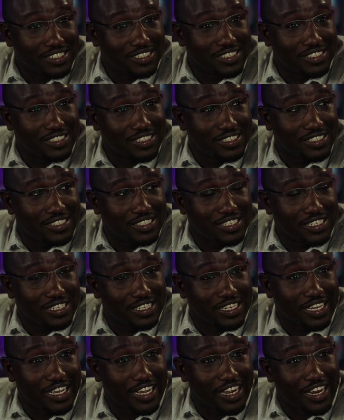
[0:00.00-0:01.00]
Air Bud.
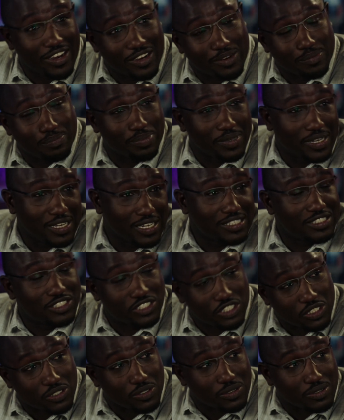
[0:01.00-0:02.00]
Air Bud
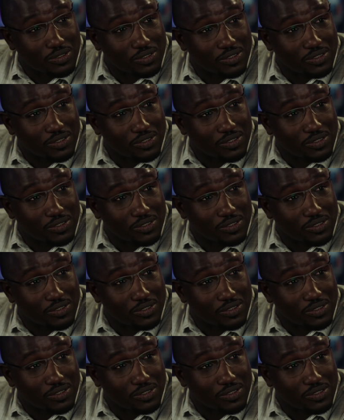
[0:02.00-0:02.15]
2.